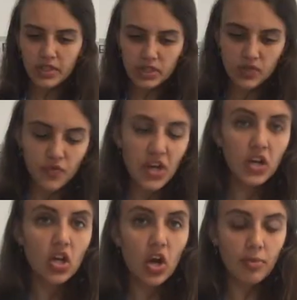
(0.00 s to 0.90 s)
It's very
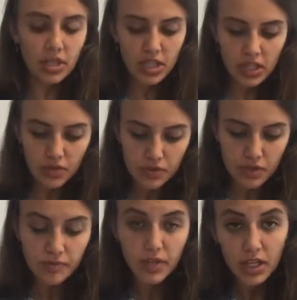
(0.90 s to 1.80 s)
commonly
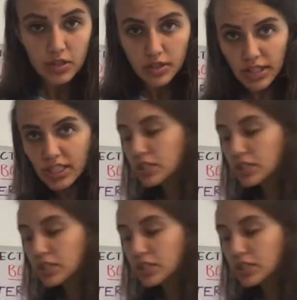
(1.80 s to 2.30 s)
used. So let's